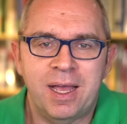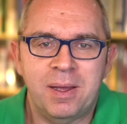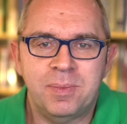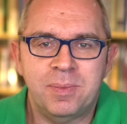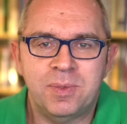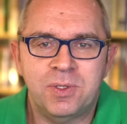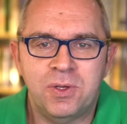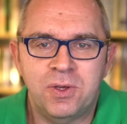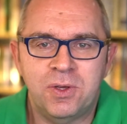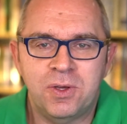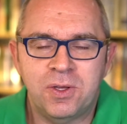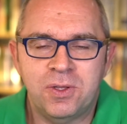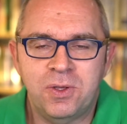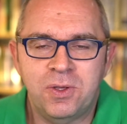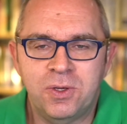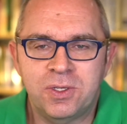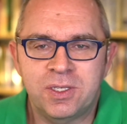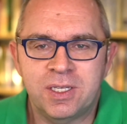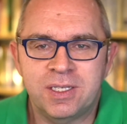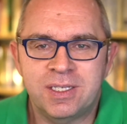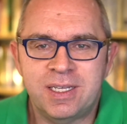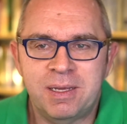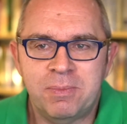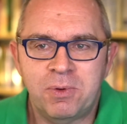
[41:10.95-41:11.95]
So you can use
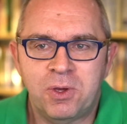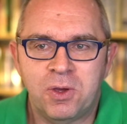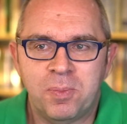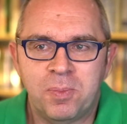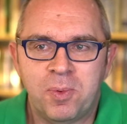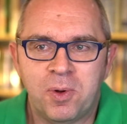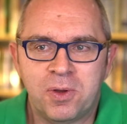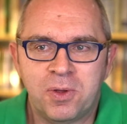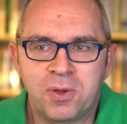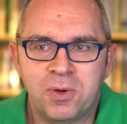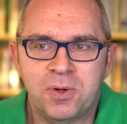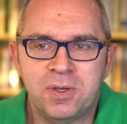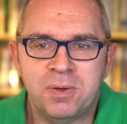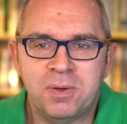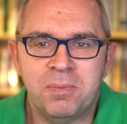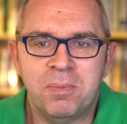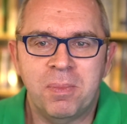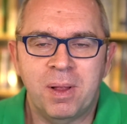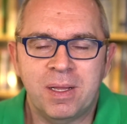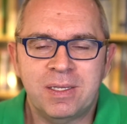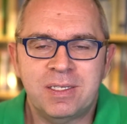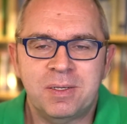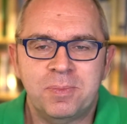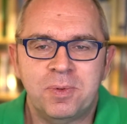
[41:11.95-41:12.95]
the same coupon code
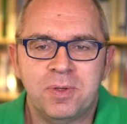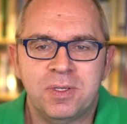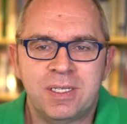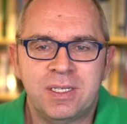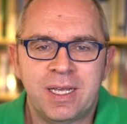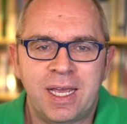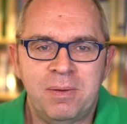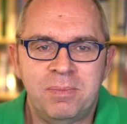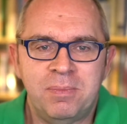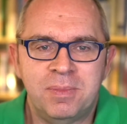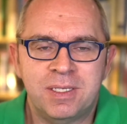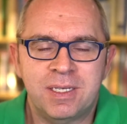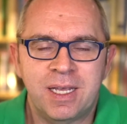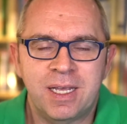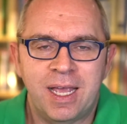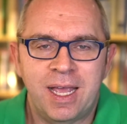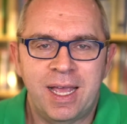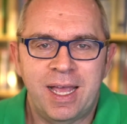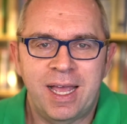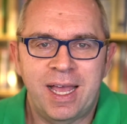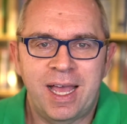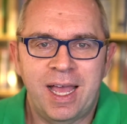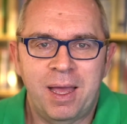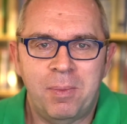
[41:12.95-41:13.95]
multiple times.
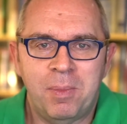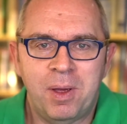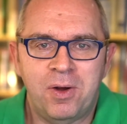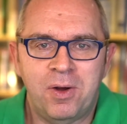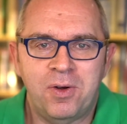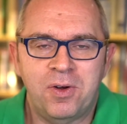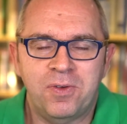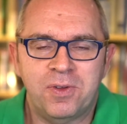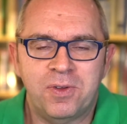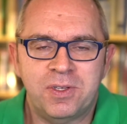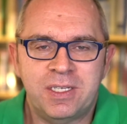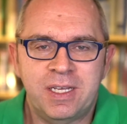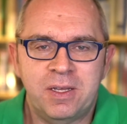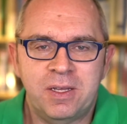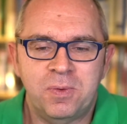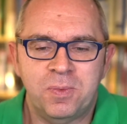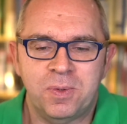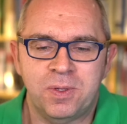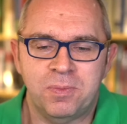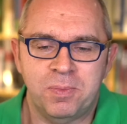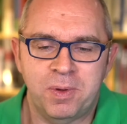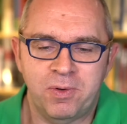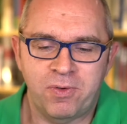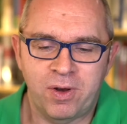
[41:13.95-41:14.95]
Our sale
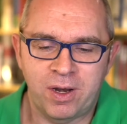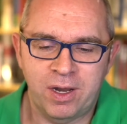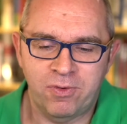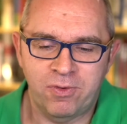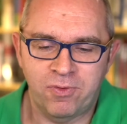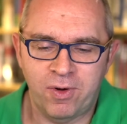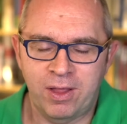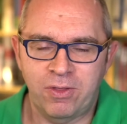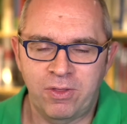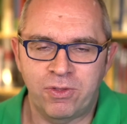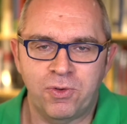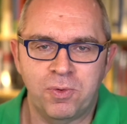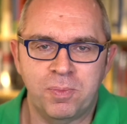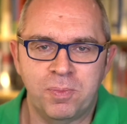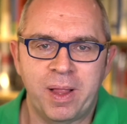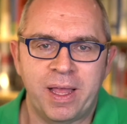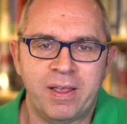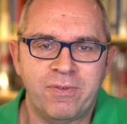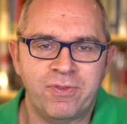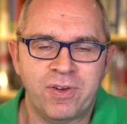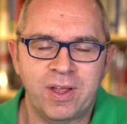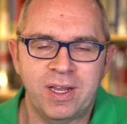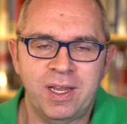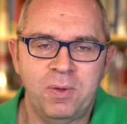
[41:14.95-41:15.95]
will be running right through
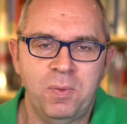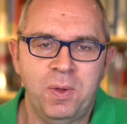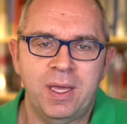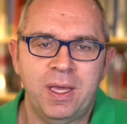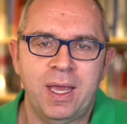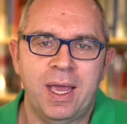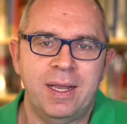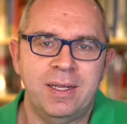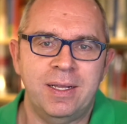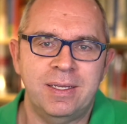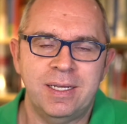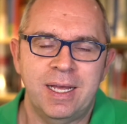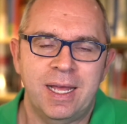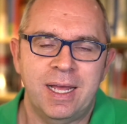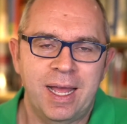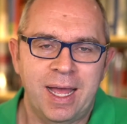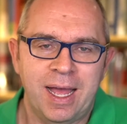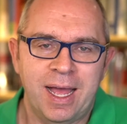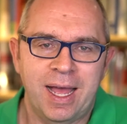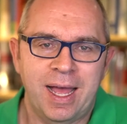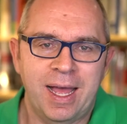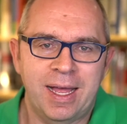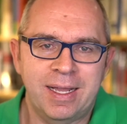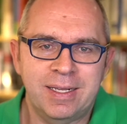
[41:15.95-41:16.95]
Black Friday weekend,
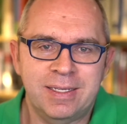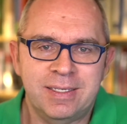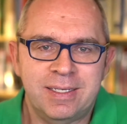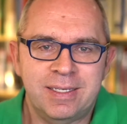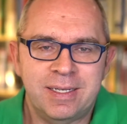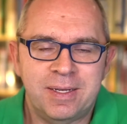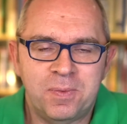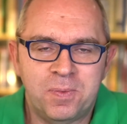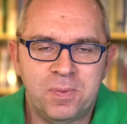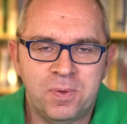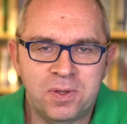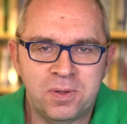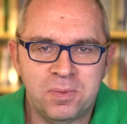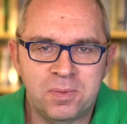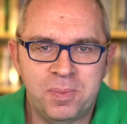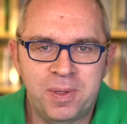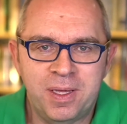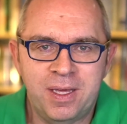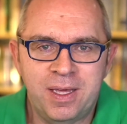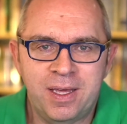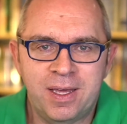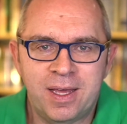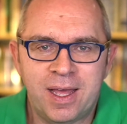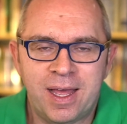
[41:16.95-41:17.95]
and will
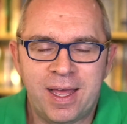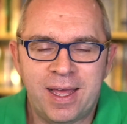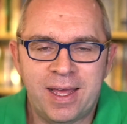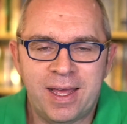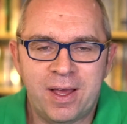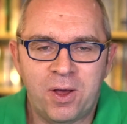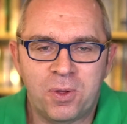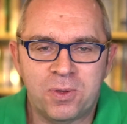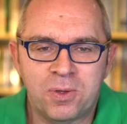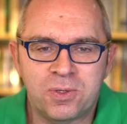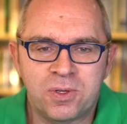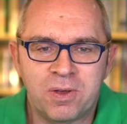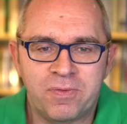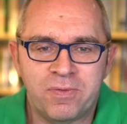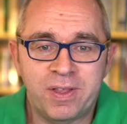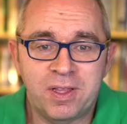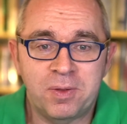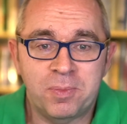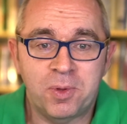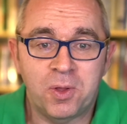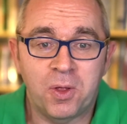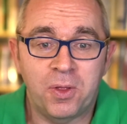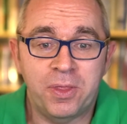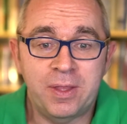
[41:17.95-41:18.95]
be also
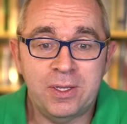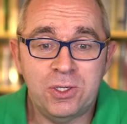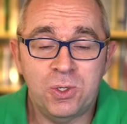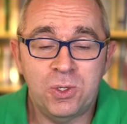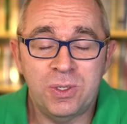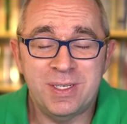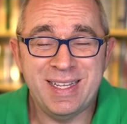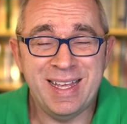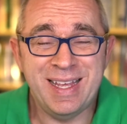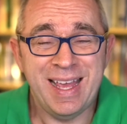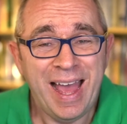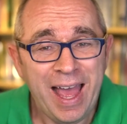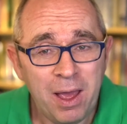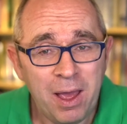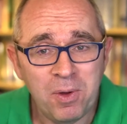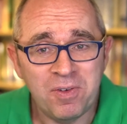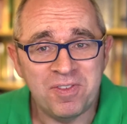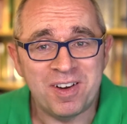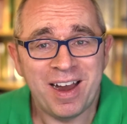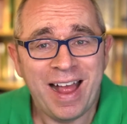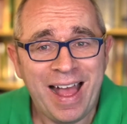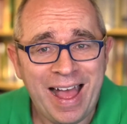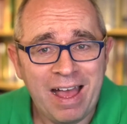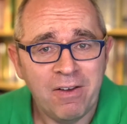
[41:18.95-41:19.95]
available on the Tuesday.
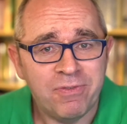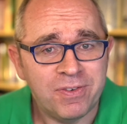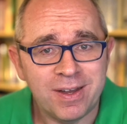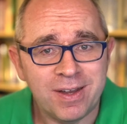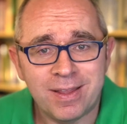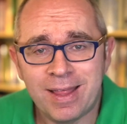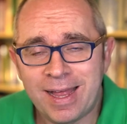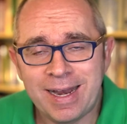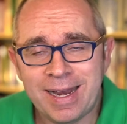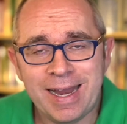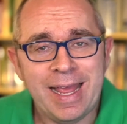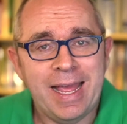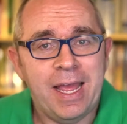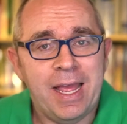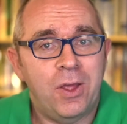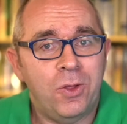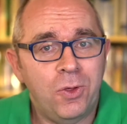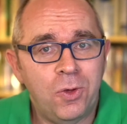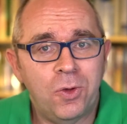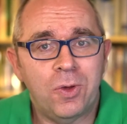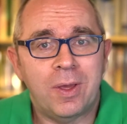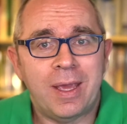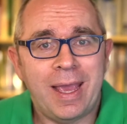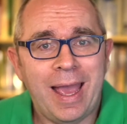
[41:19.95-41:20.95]
However, after that,
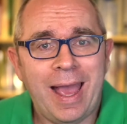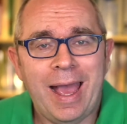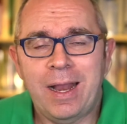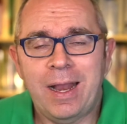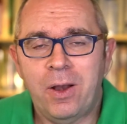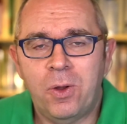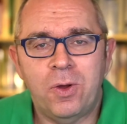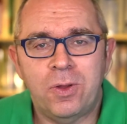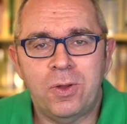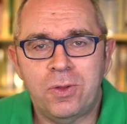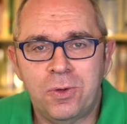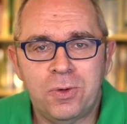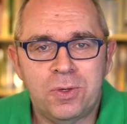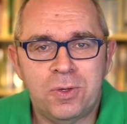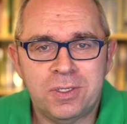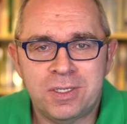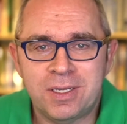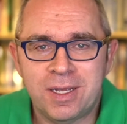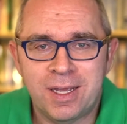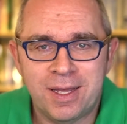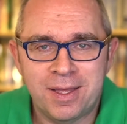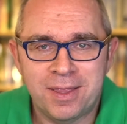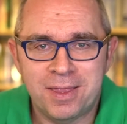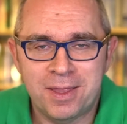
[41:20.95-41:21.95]
you cannot
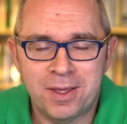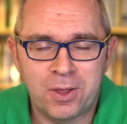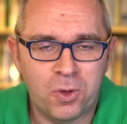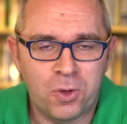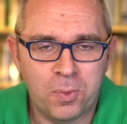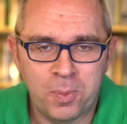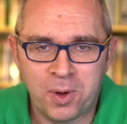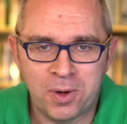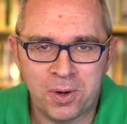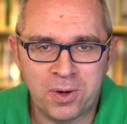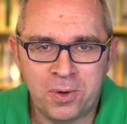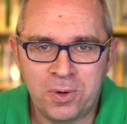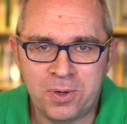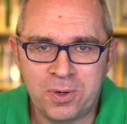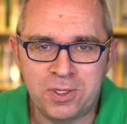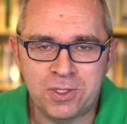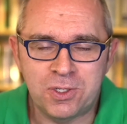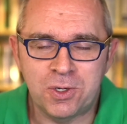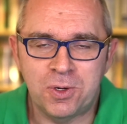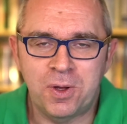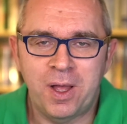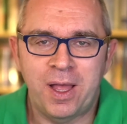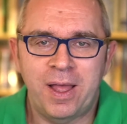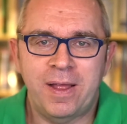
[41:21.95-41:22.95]
use the coupon code.
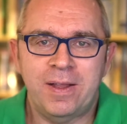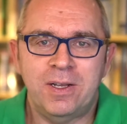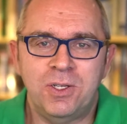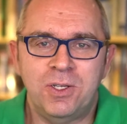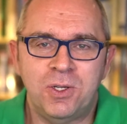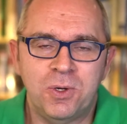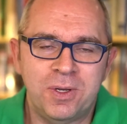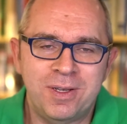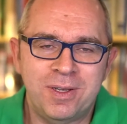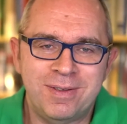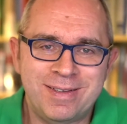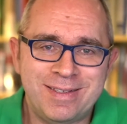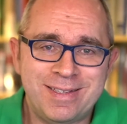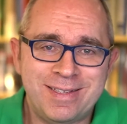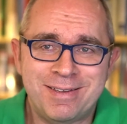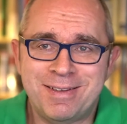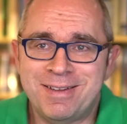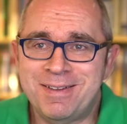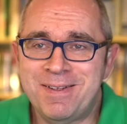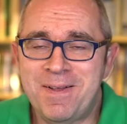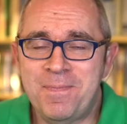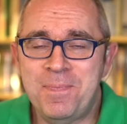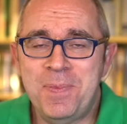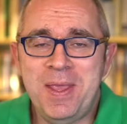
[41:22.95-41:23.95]
So don't
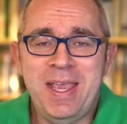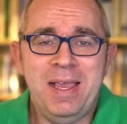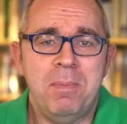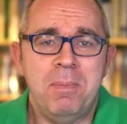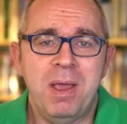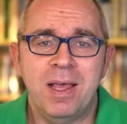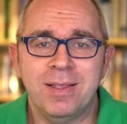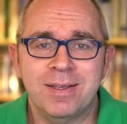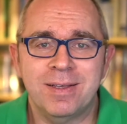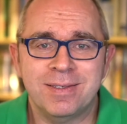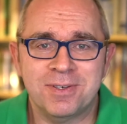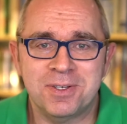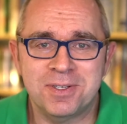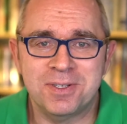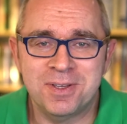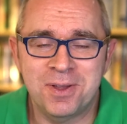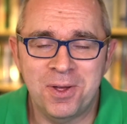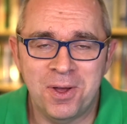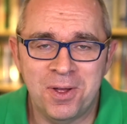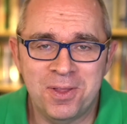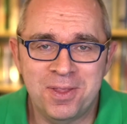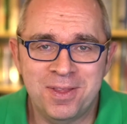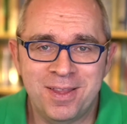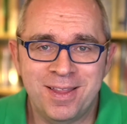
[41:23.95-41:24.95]
email us
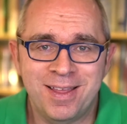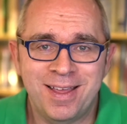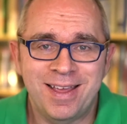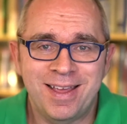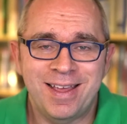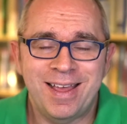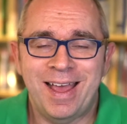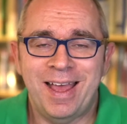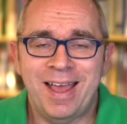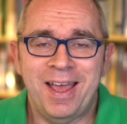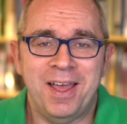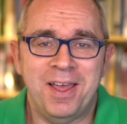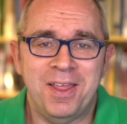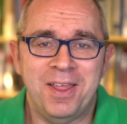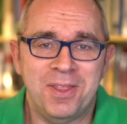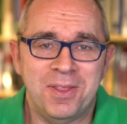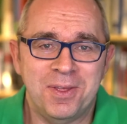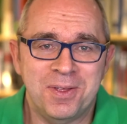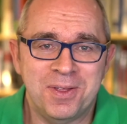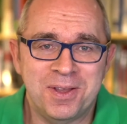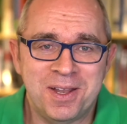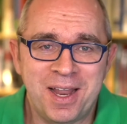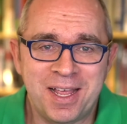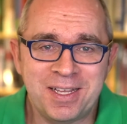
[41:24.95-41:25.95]
on
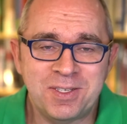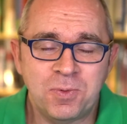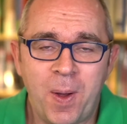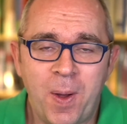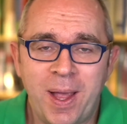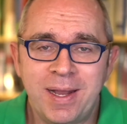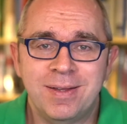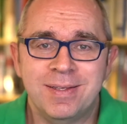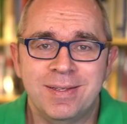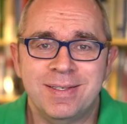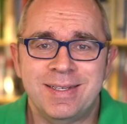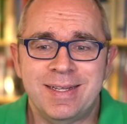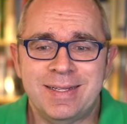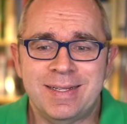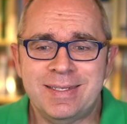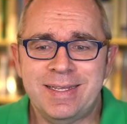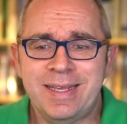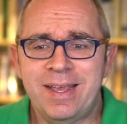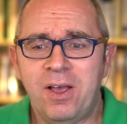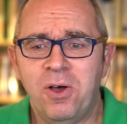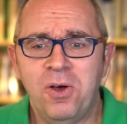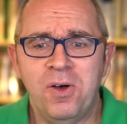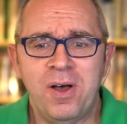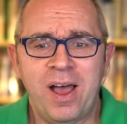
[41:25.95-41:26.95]
the next Wednesday and
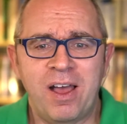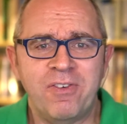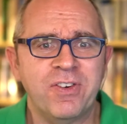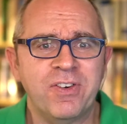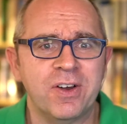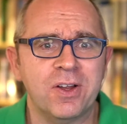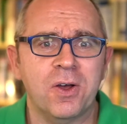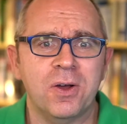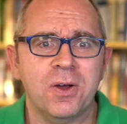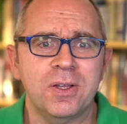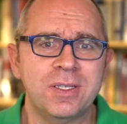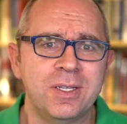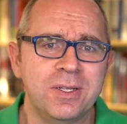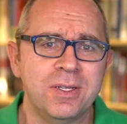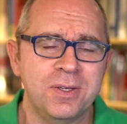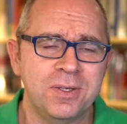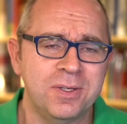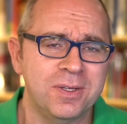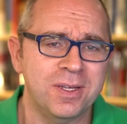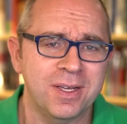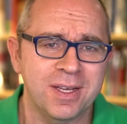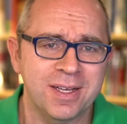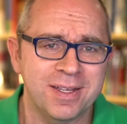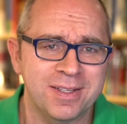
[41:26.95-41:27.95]
say, oh, I forgot to
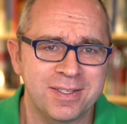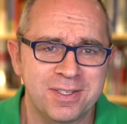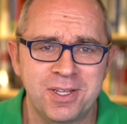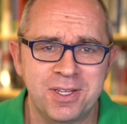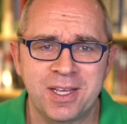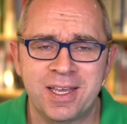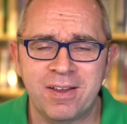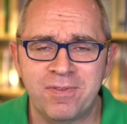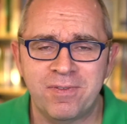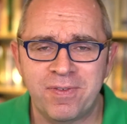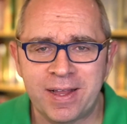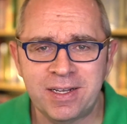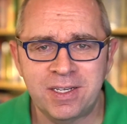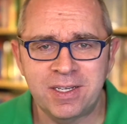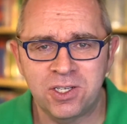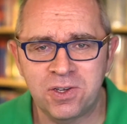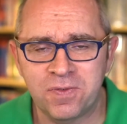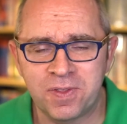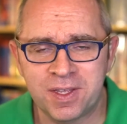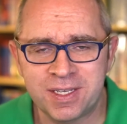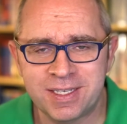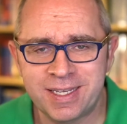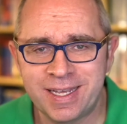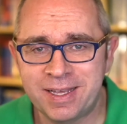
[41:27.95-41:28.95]
take advantage
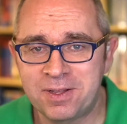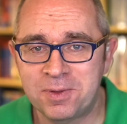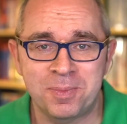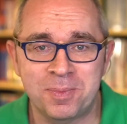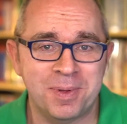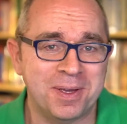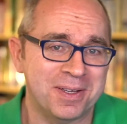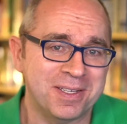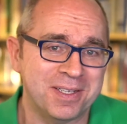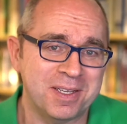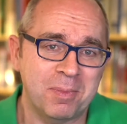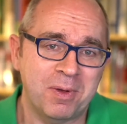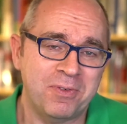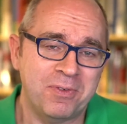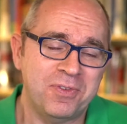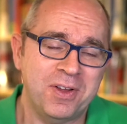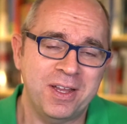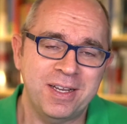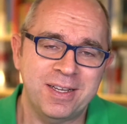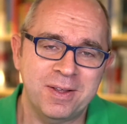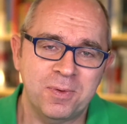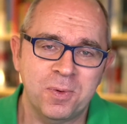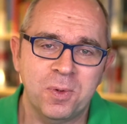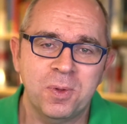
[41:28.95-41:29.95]
of the sale, because I'm
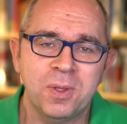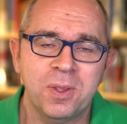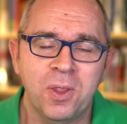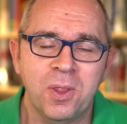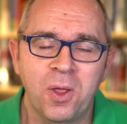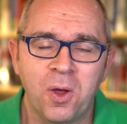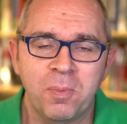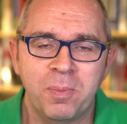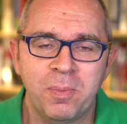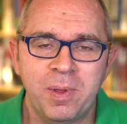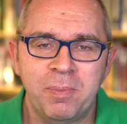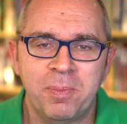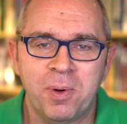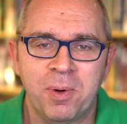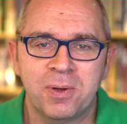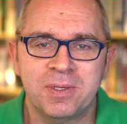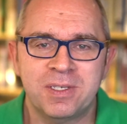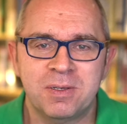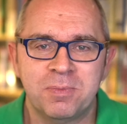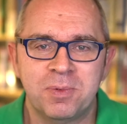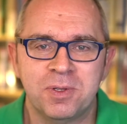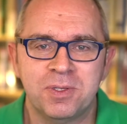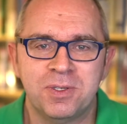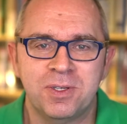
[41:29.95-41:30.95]
afraid it will not be
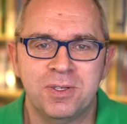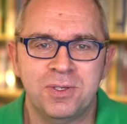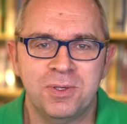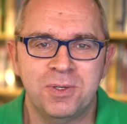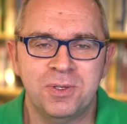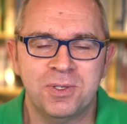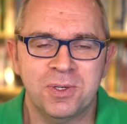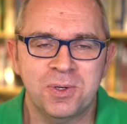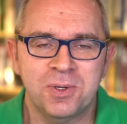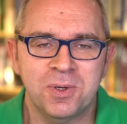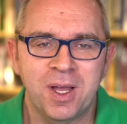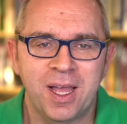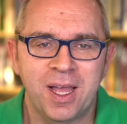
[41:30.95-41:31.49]
possible to do so.